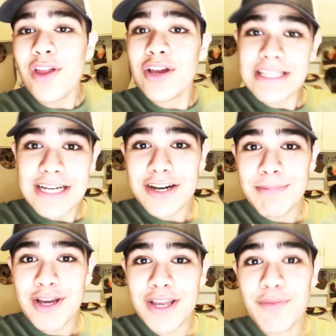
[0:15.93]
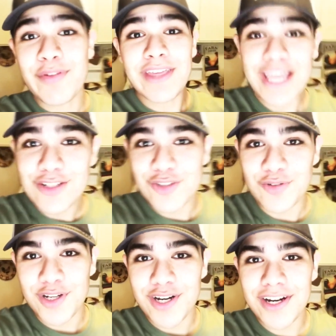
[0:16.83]
you guys are gonna be cooking with King
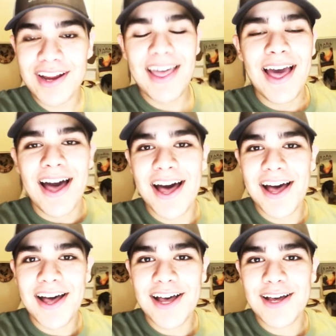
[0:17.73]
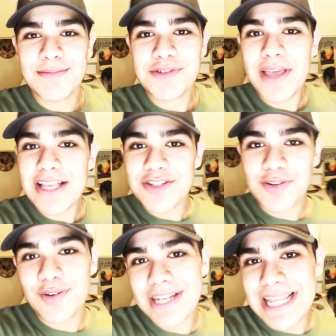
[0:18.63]
Jr.
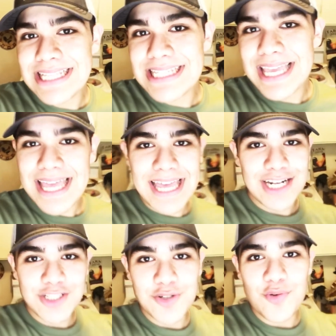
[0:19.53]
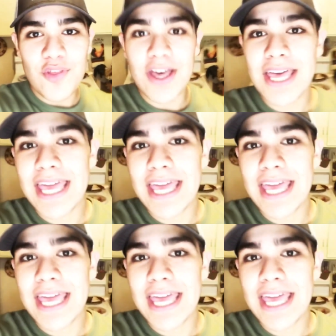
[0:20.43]
So let's get into the